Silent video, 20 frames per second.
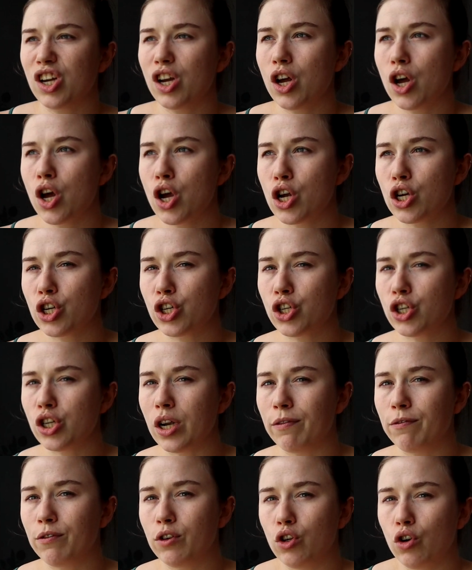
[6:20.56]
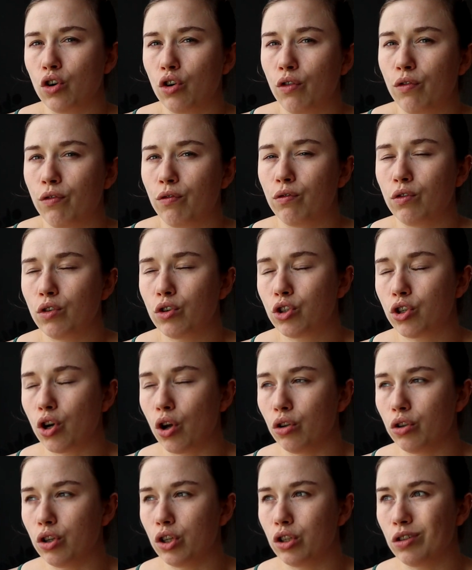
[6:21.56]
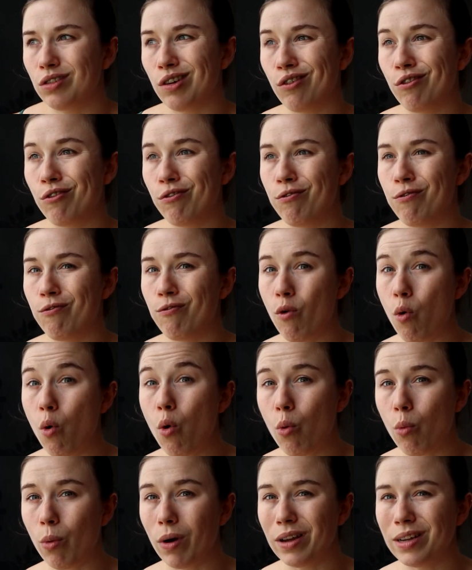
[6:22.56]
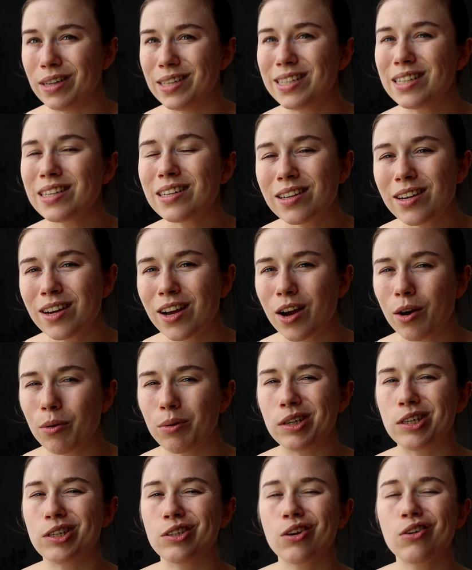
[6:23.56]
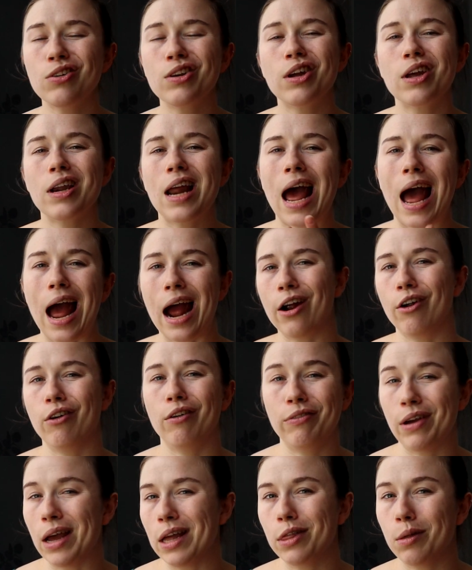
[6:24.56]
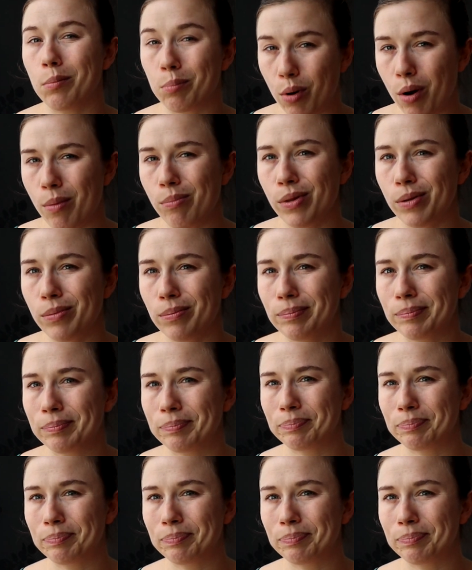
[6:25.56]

to shift your shoulders forward, which is only going to aggravate the problem.